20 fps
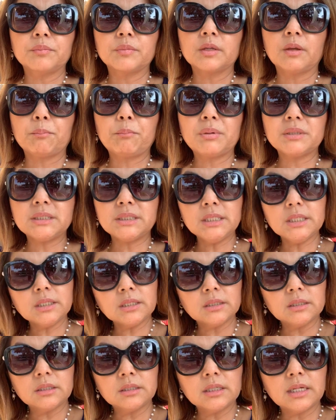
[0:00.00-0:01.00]

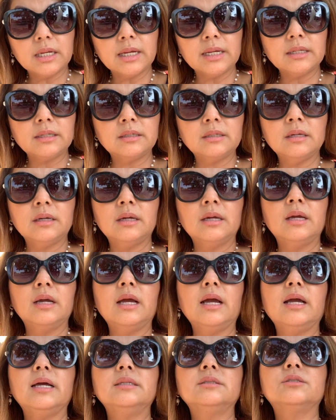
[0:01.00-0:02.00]
particular, and
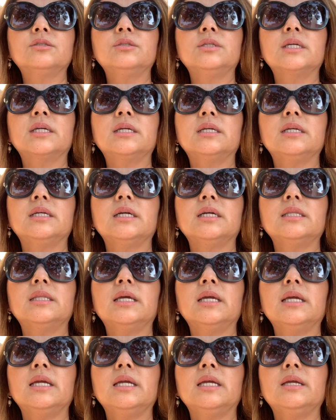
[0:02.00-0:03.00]
so
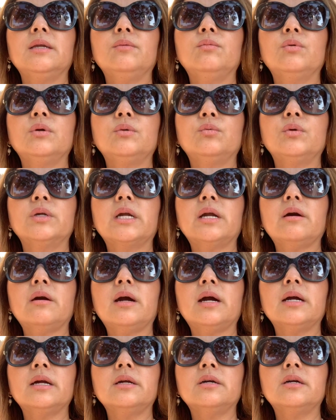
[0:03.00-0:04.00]
they would
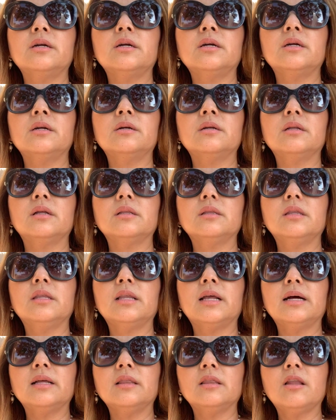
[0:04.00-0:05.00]
require
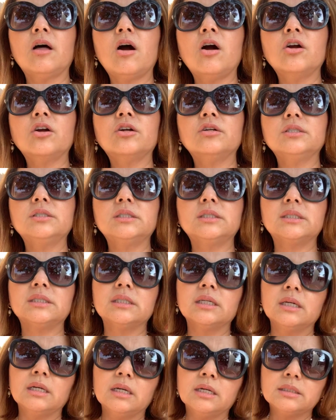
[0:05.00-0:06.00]
a longer
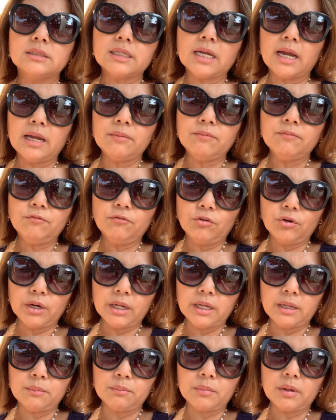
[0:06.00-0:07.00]
time
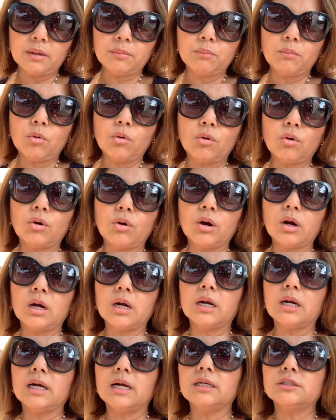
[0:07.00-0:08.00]
frame and more
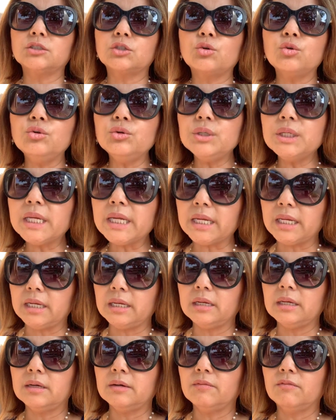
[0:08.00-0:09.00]
scrutiny
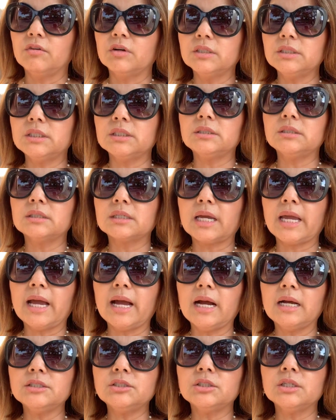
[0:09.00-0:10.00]
versus
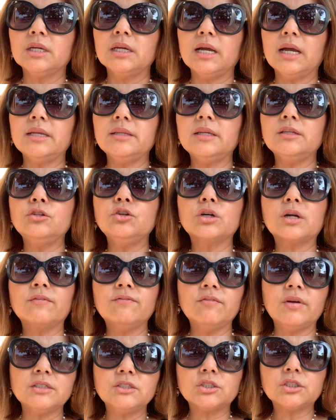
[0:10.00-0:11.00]
cash, and then your
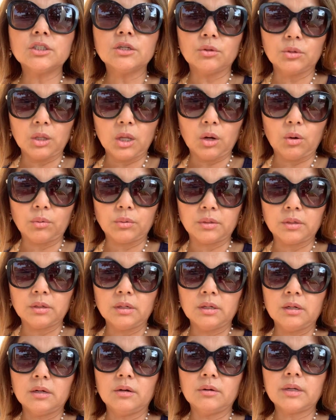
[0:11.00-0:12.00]
conventional loan,
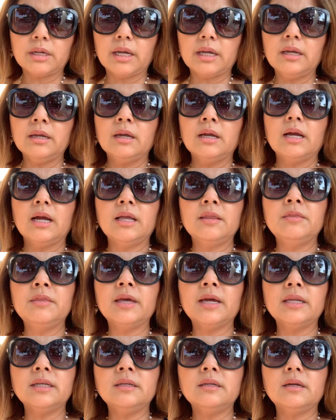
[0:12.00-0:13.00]
okay? And
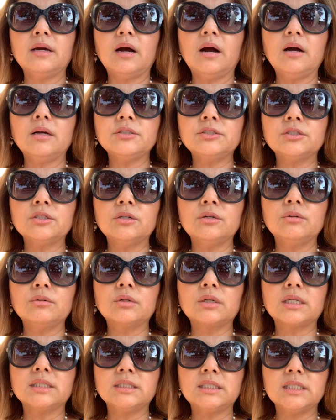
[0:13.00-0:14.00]
then also
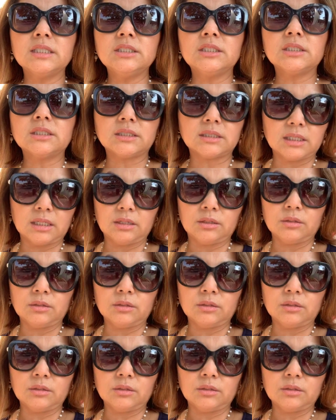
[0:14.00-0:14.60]
contingency,